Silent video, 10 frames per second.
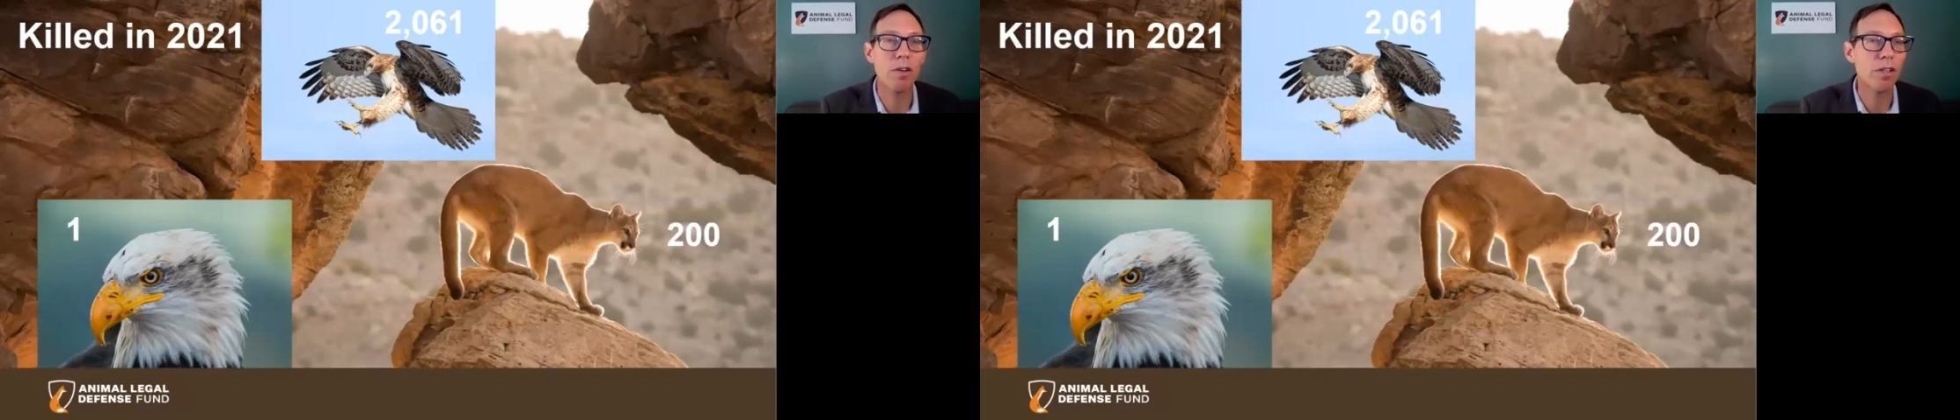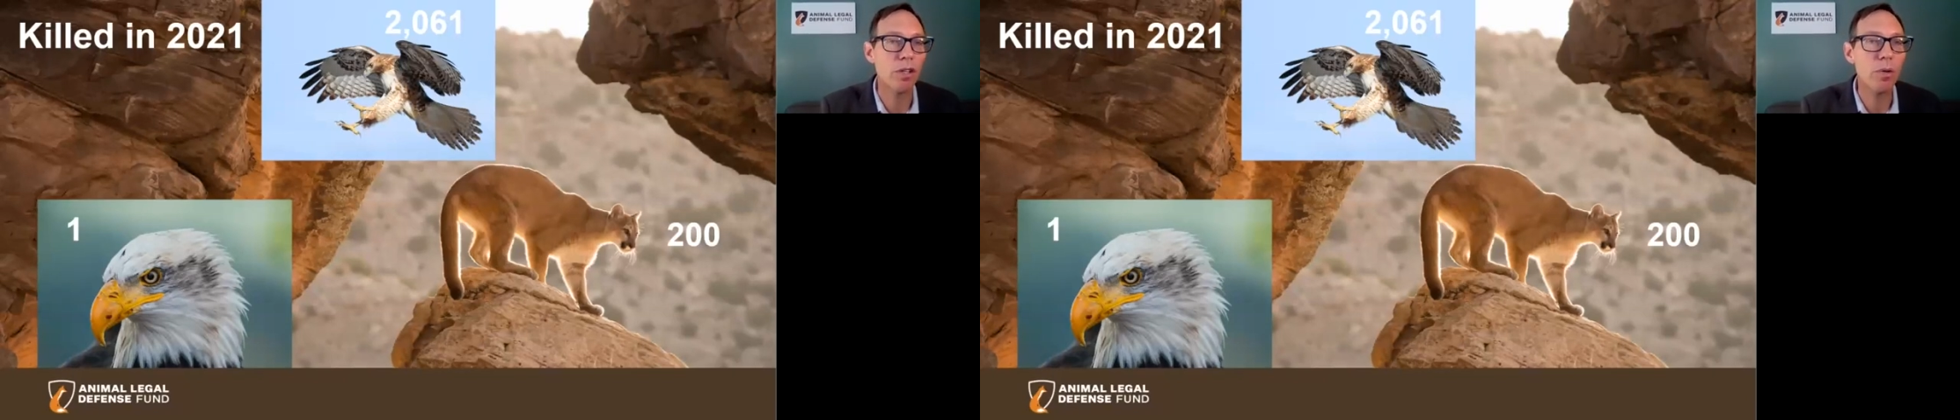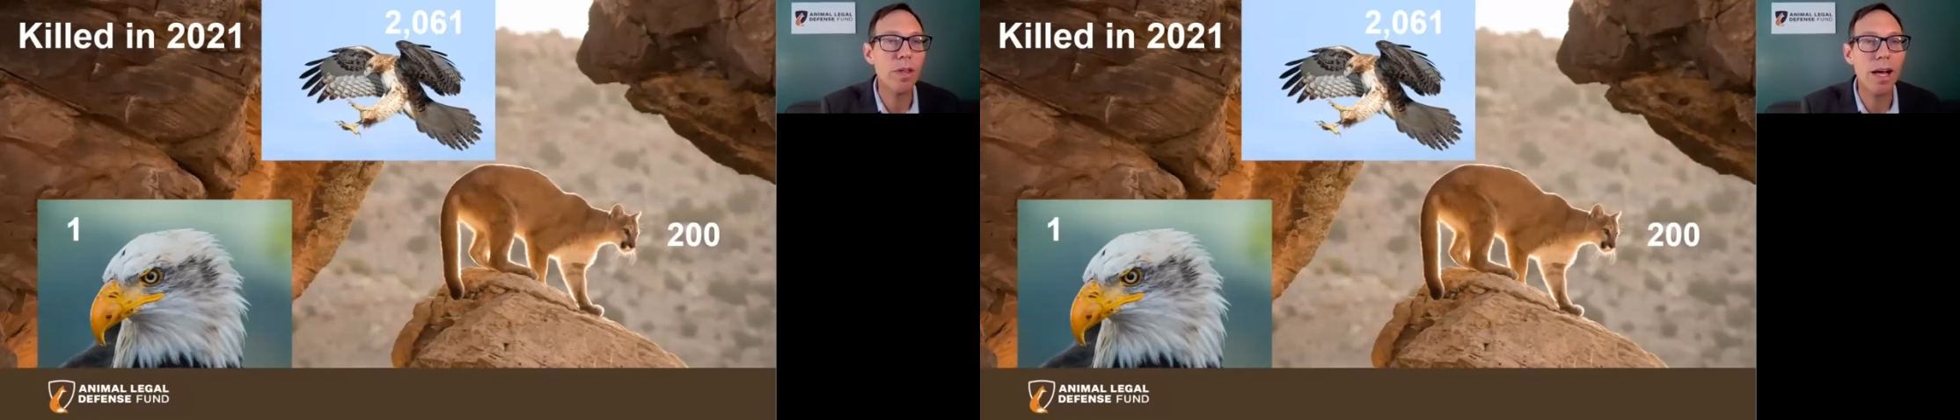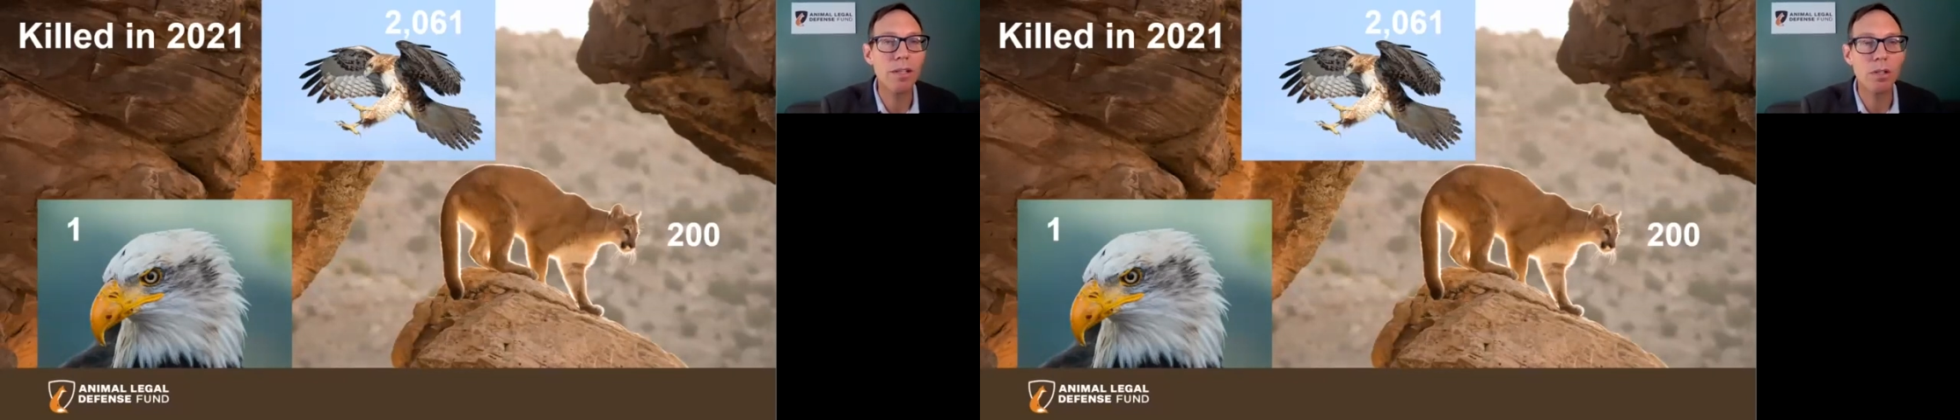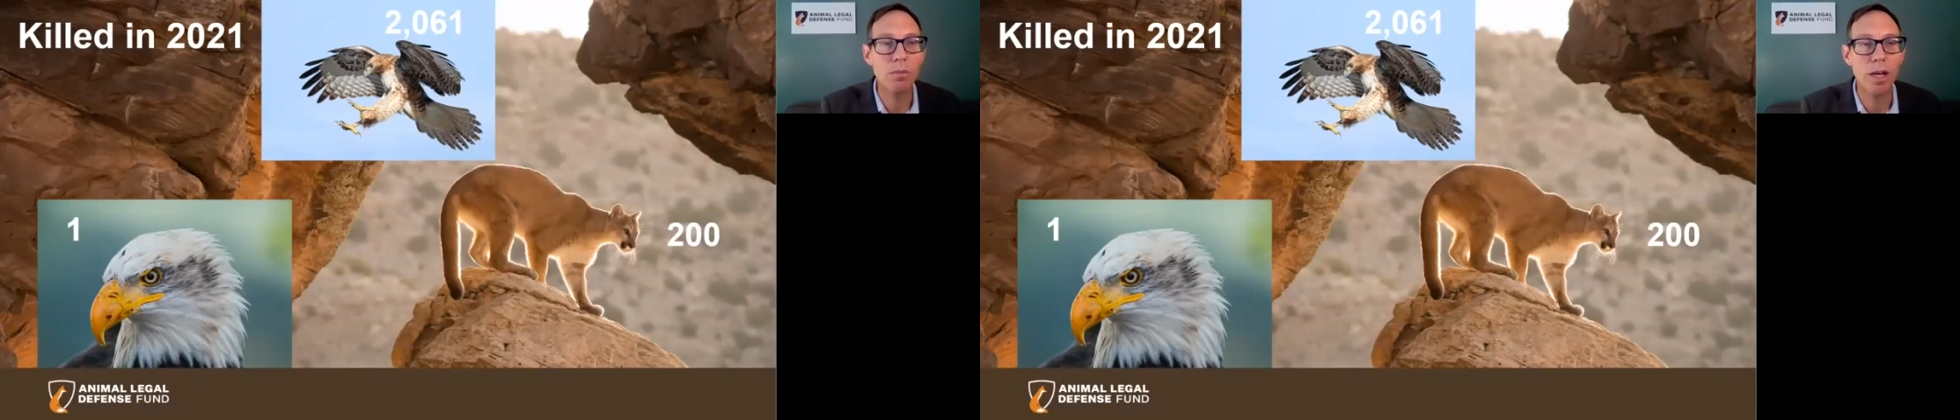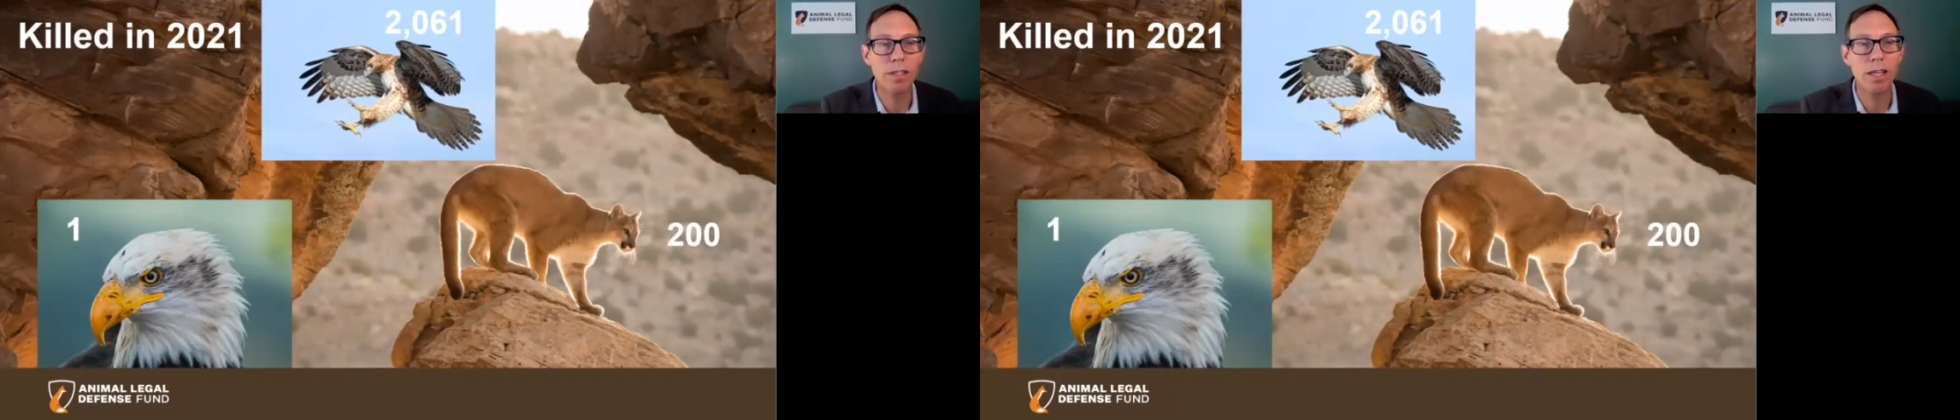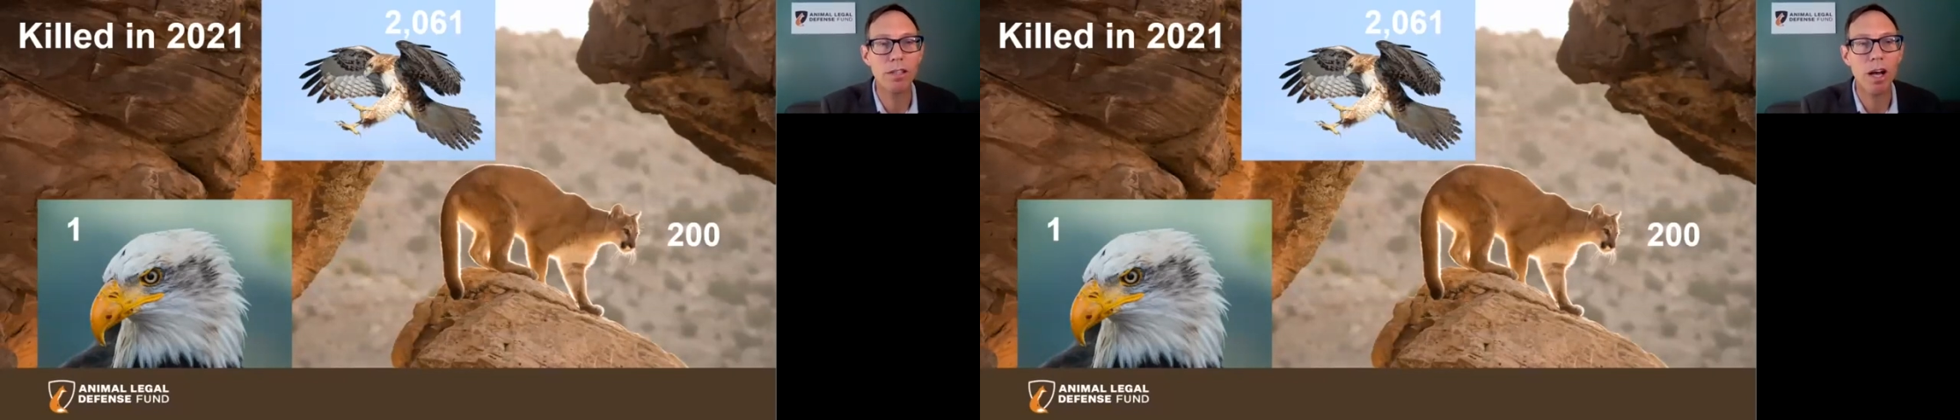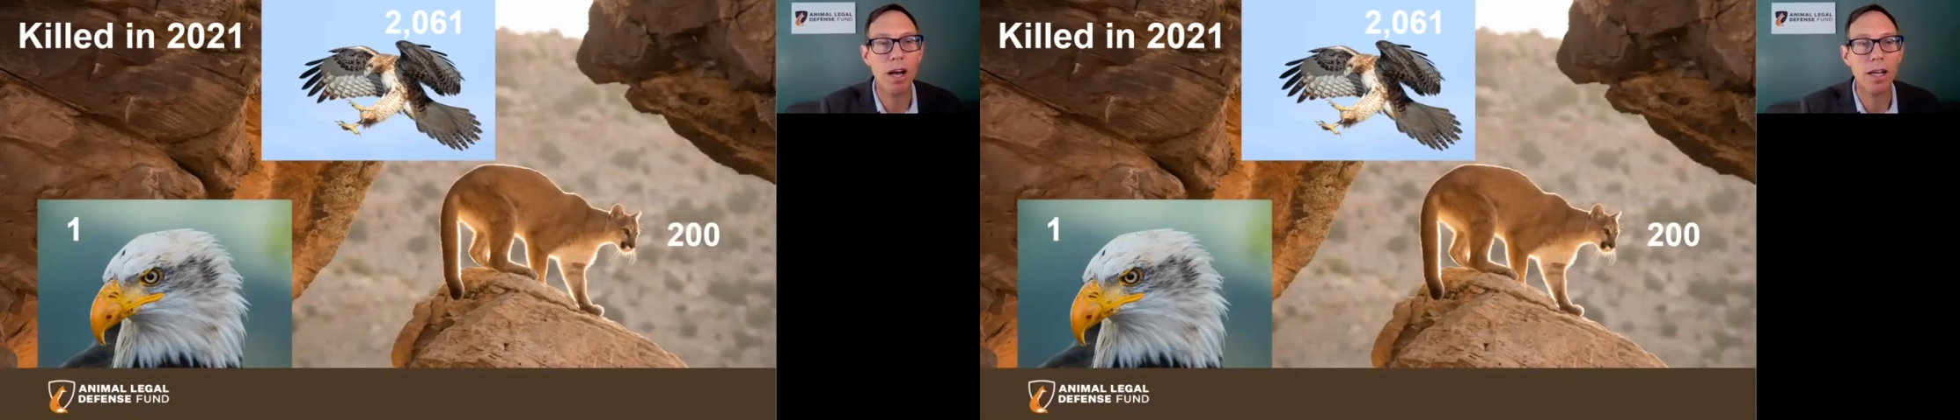over 2,000
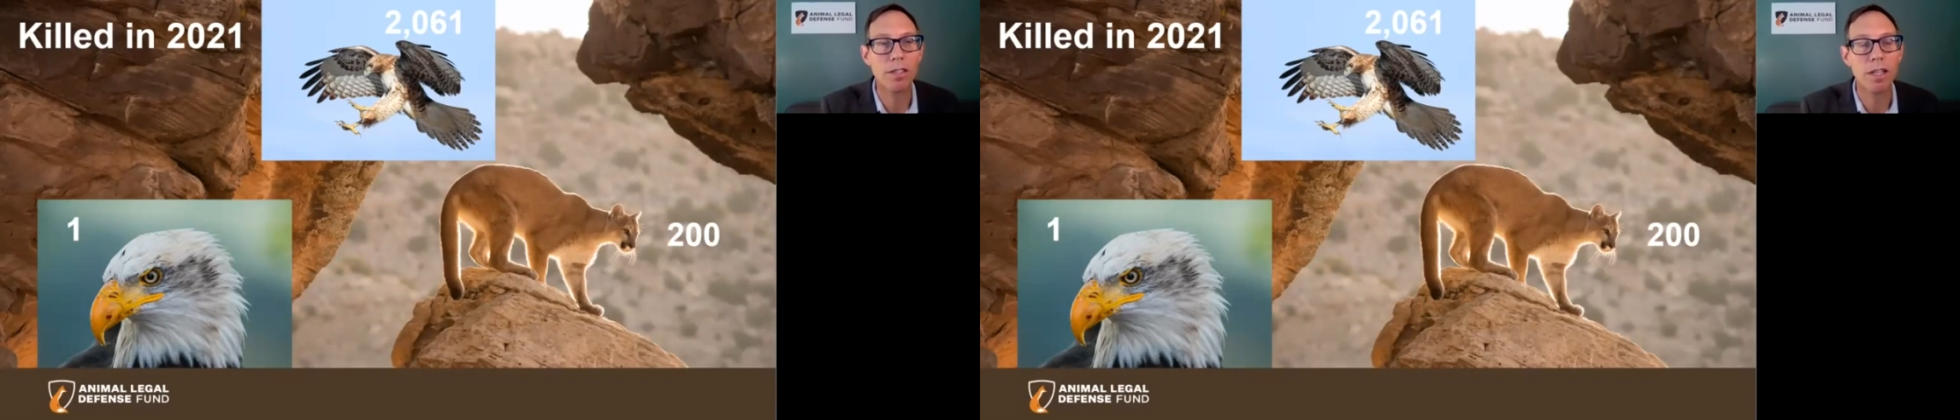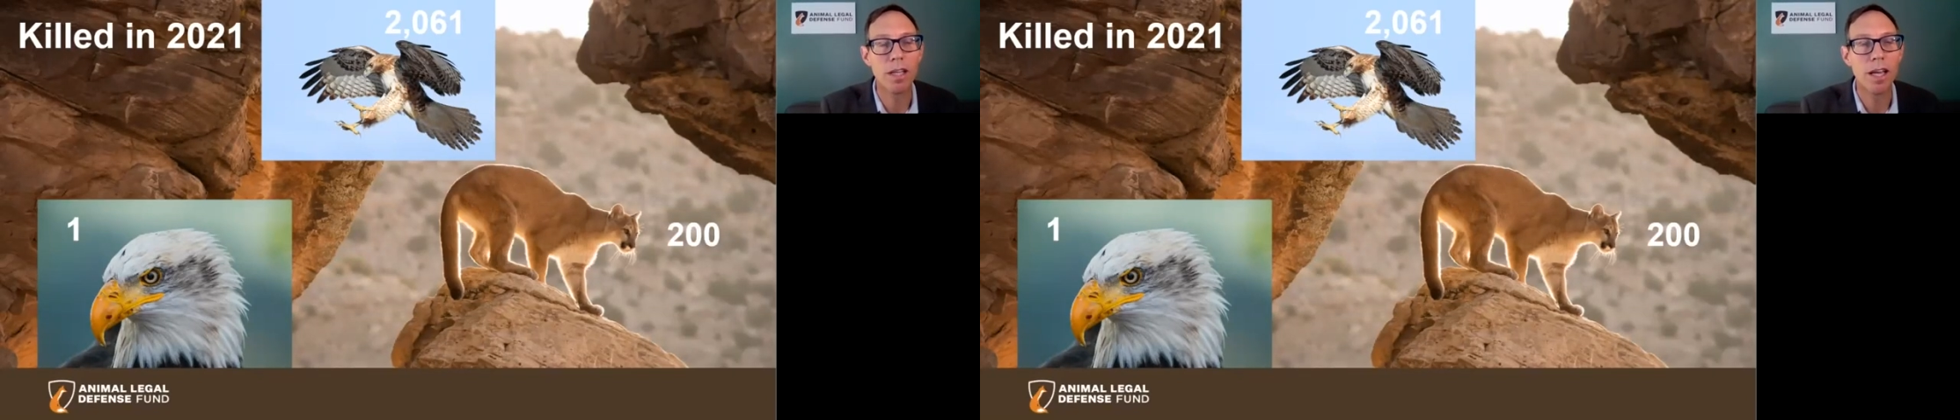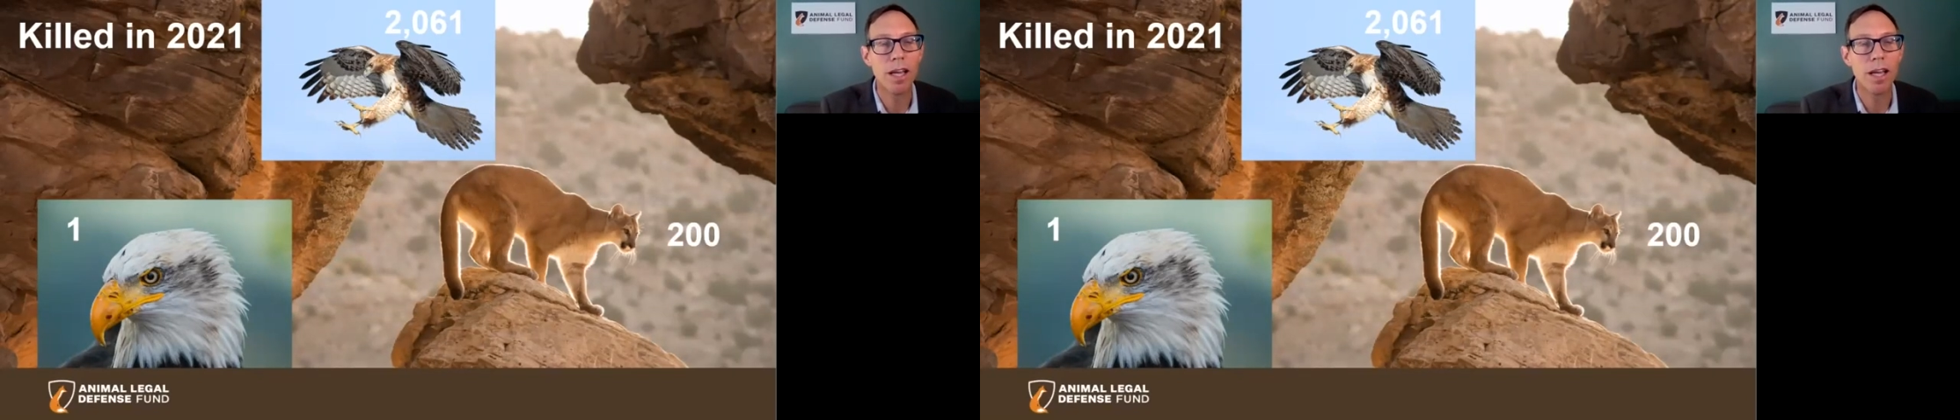red-tailed hawks,